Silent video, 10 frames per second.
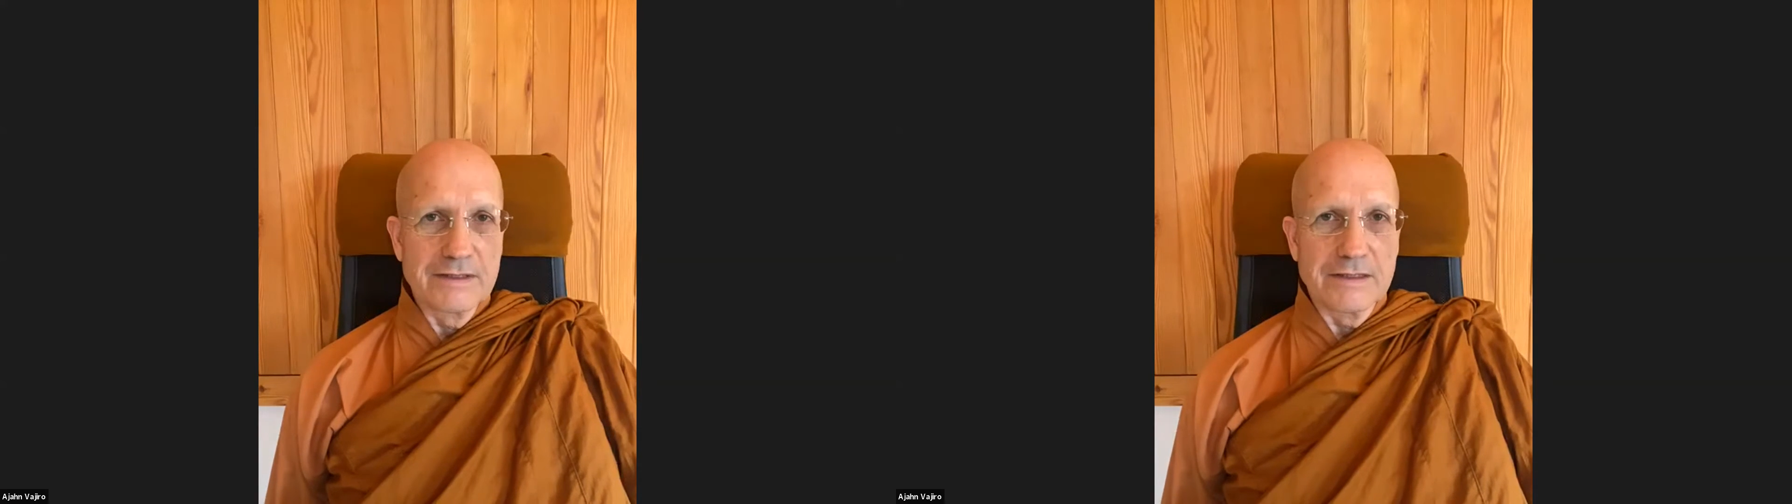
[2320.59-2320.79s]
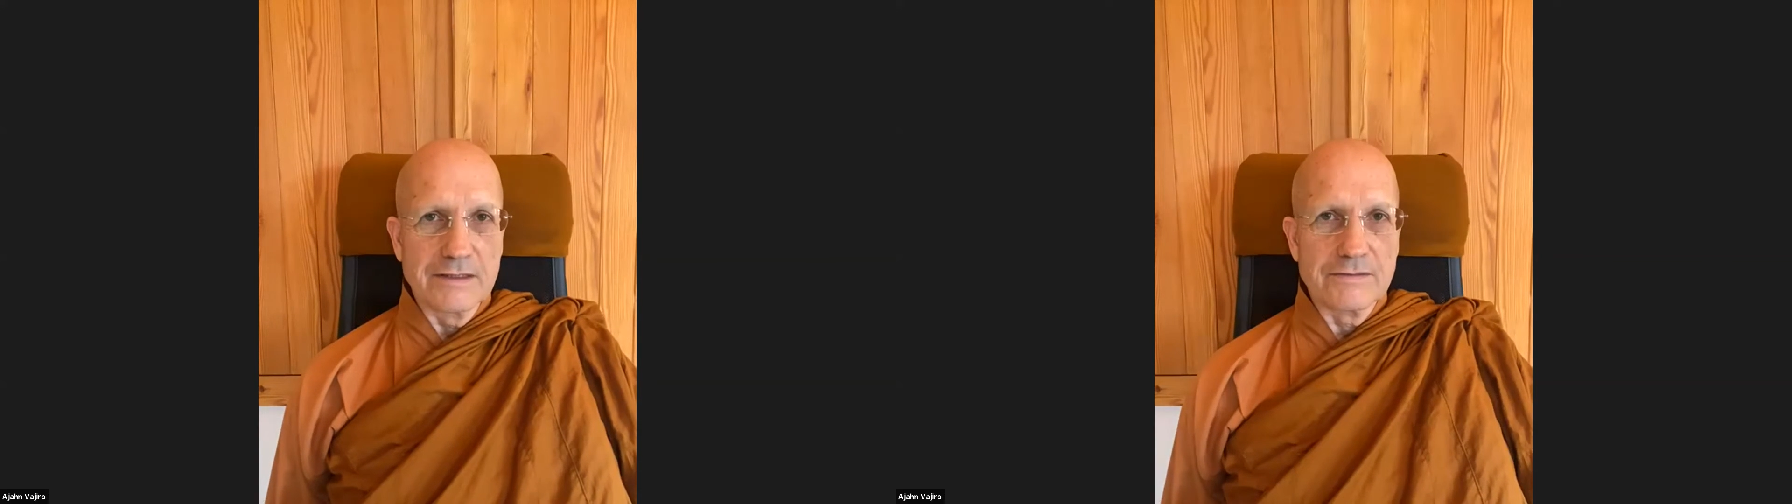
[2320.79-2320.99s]

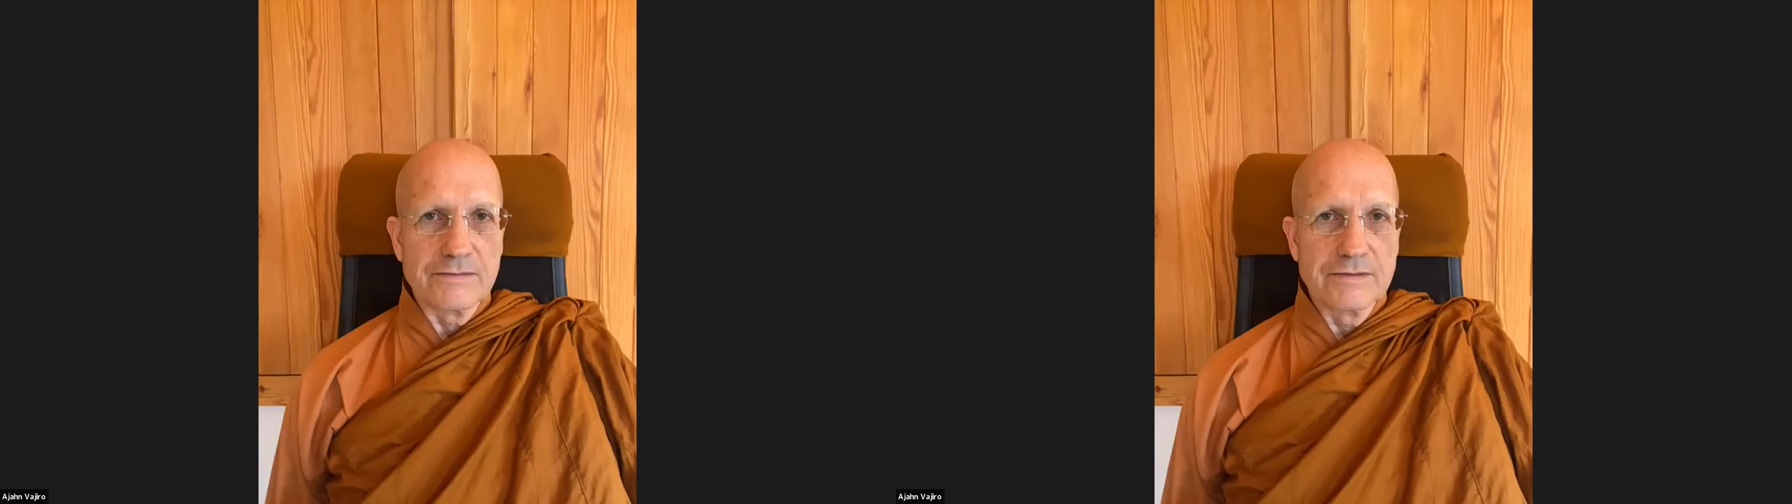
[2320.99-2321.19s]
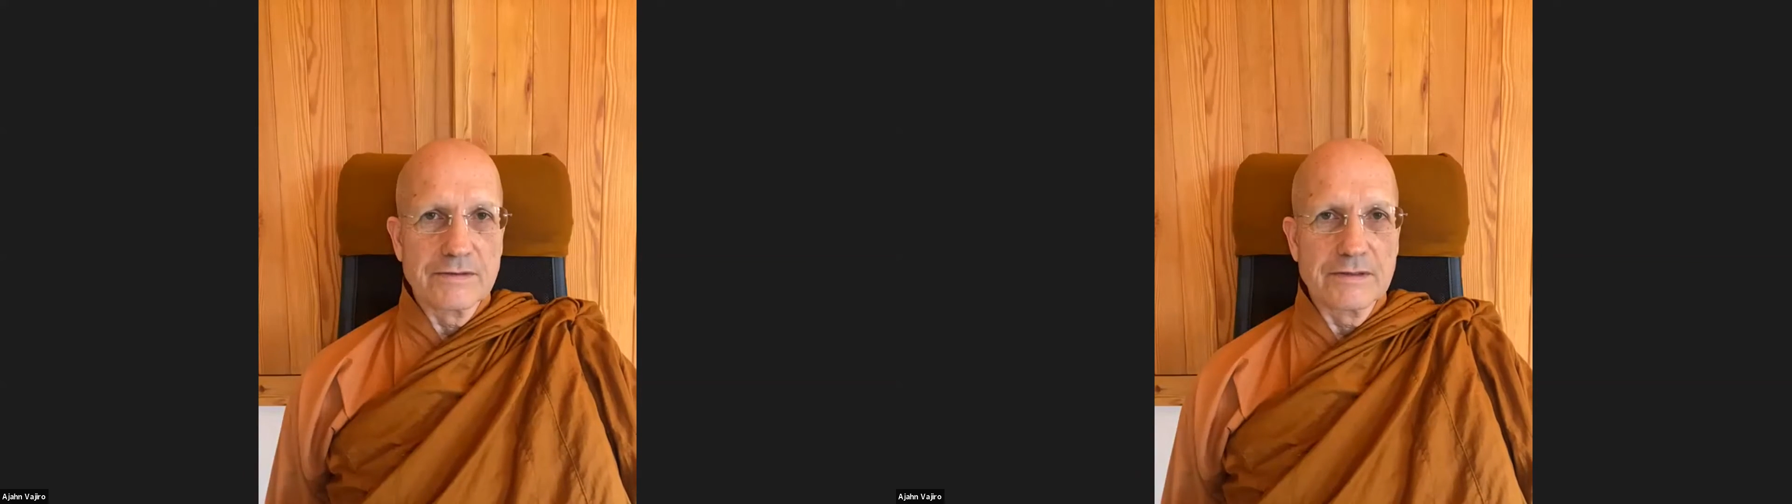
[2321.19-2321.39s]

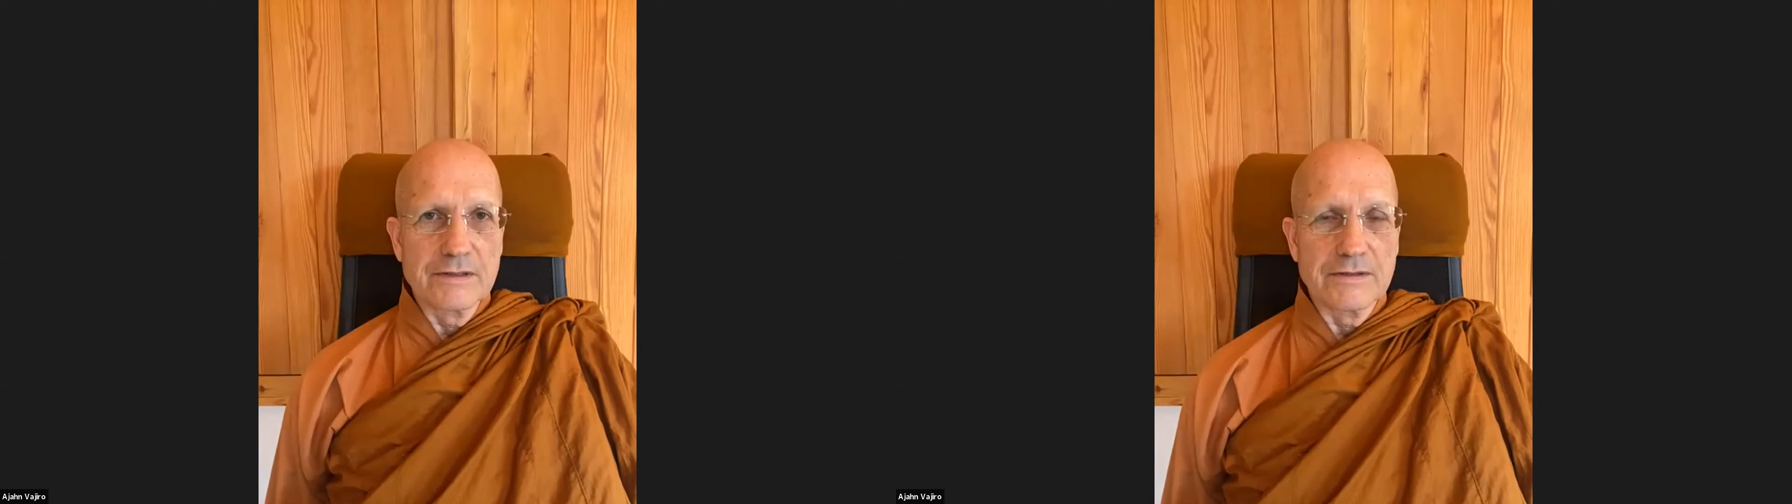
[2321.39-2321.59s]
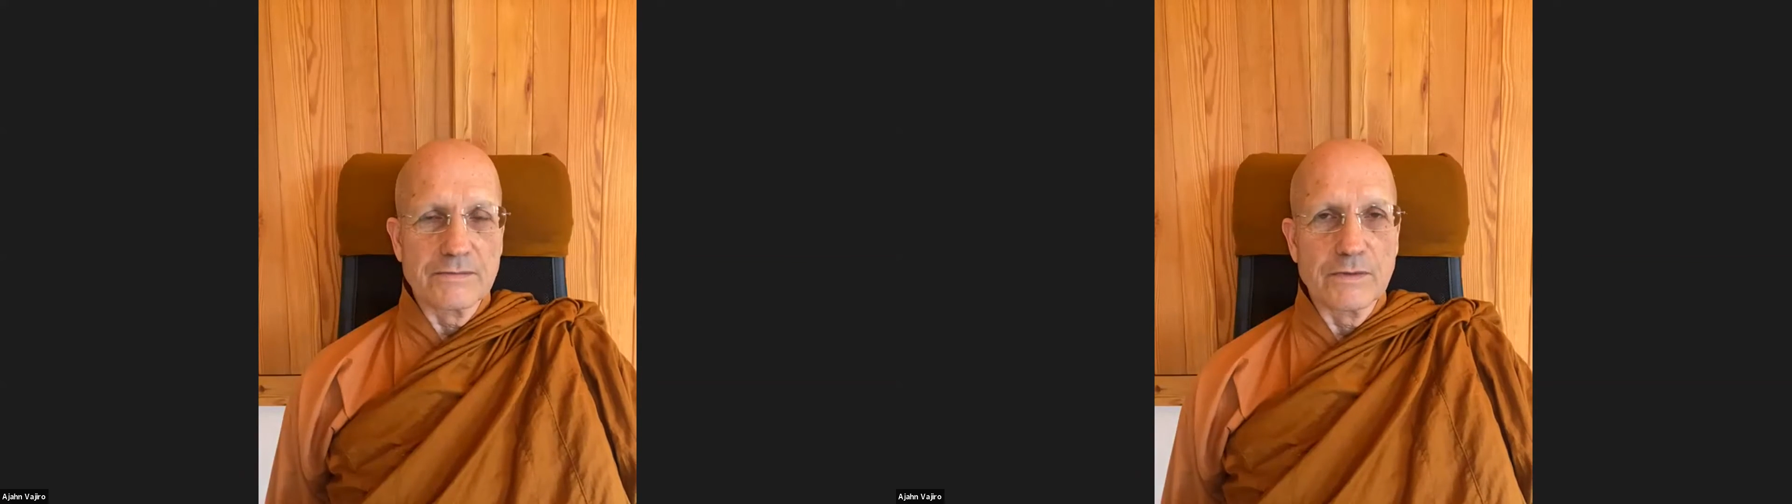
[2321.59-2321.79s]

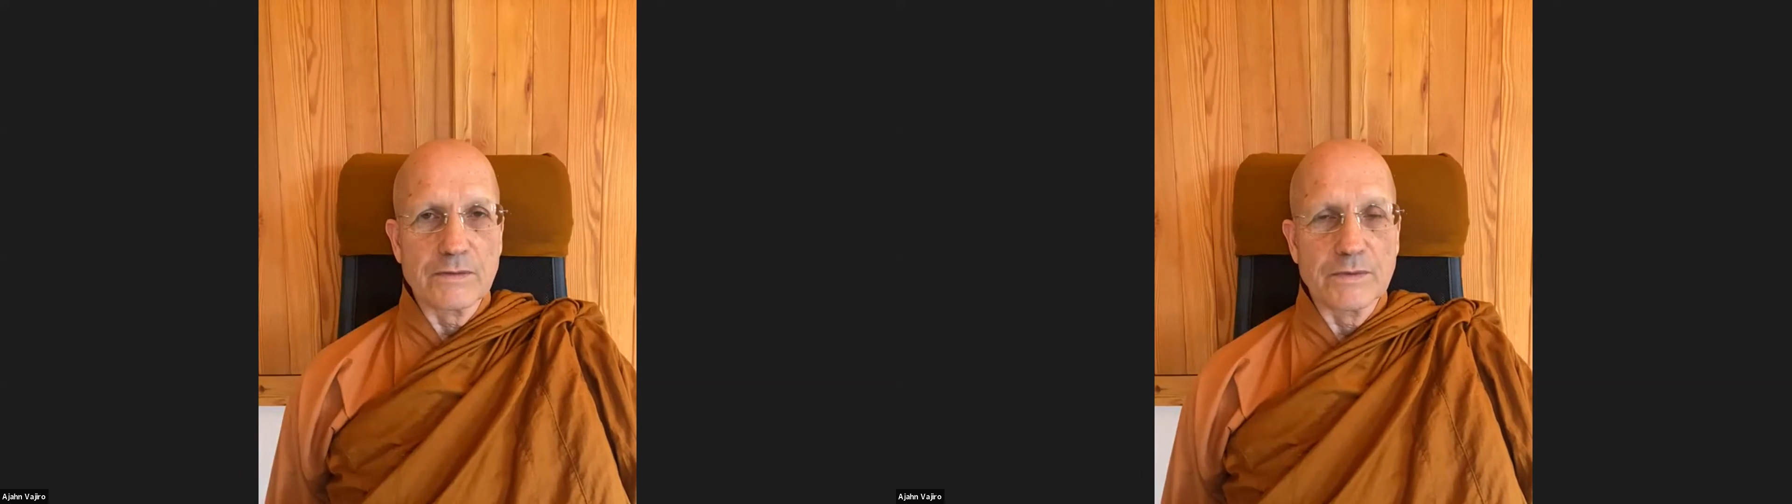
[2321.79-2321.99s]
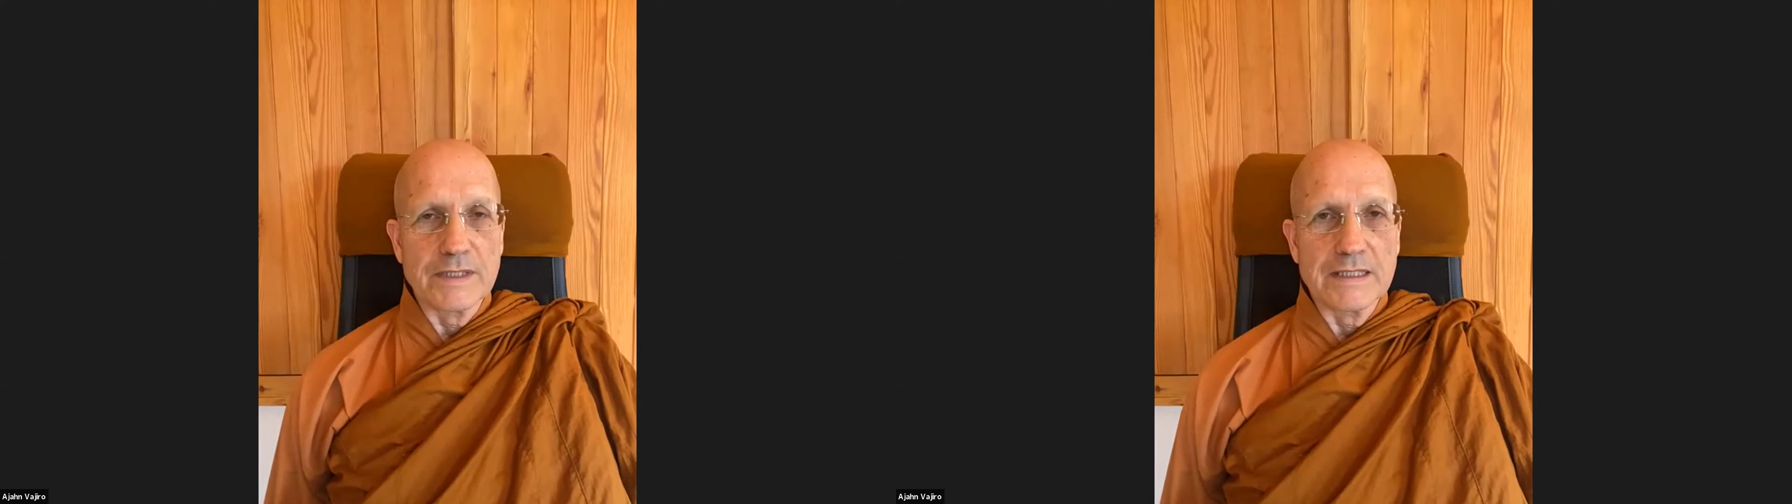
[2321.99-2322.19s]

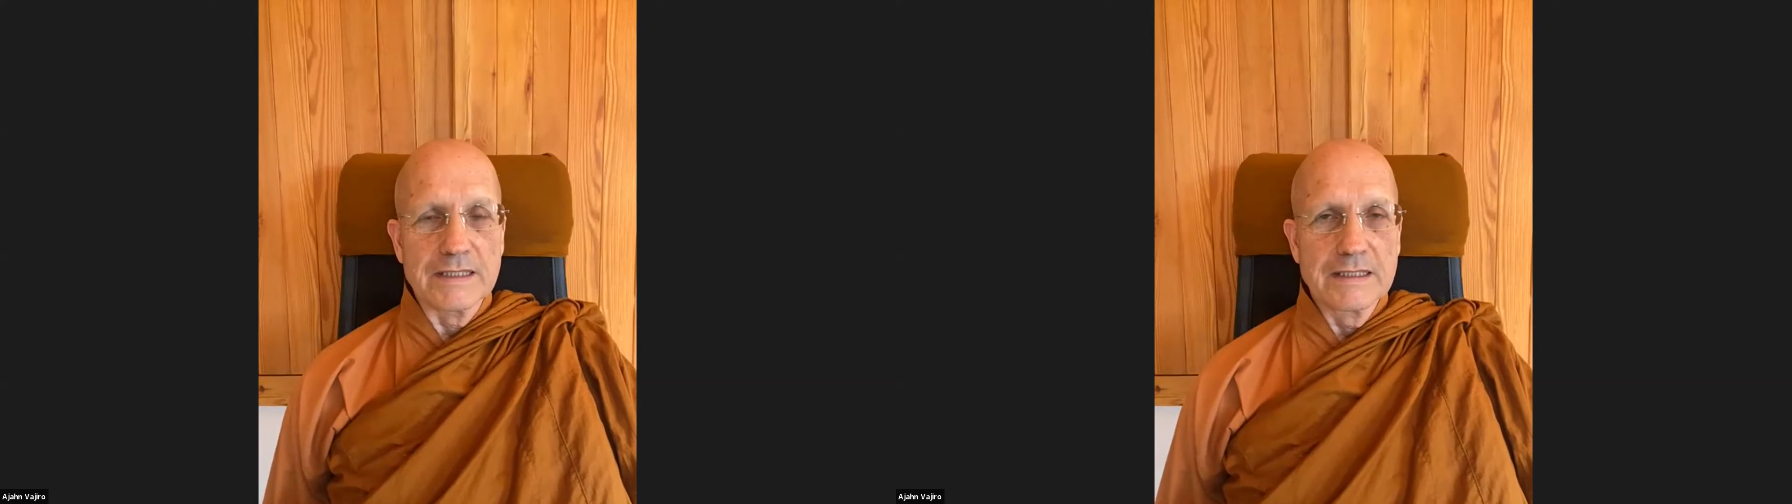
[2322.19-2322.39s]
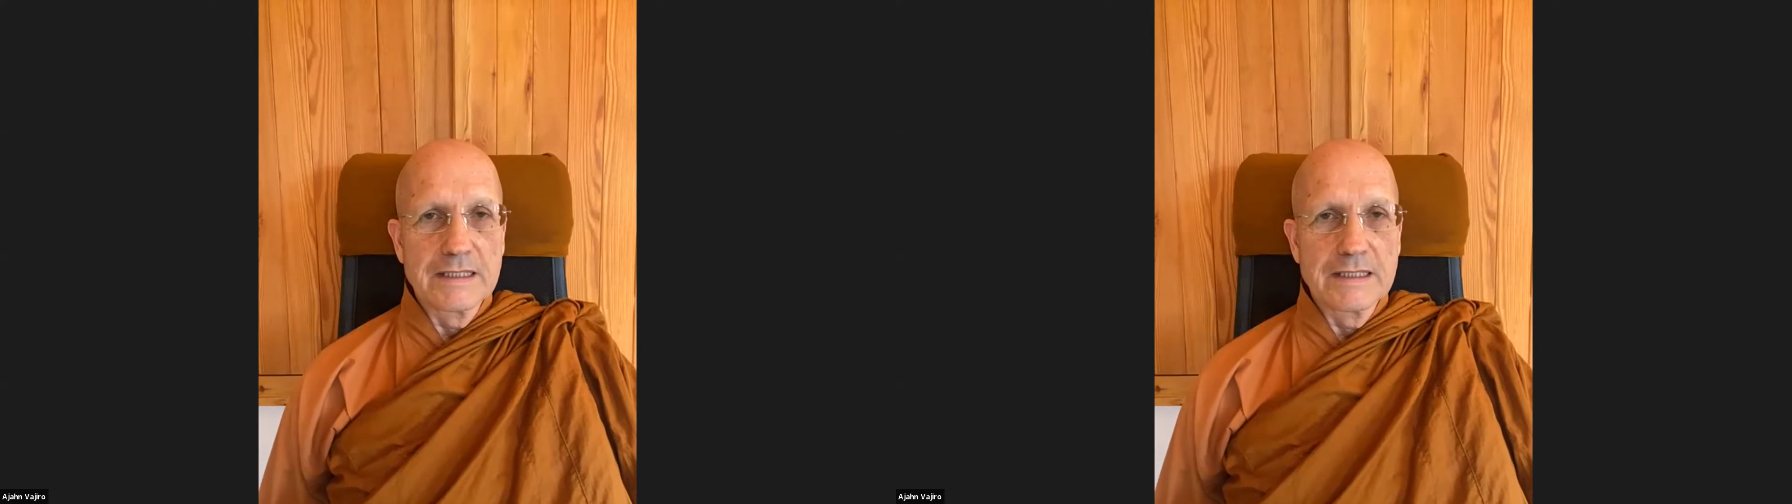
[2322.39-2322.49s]
what we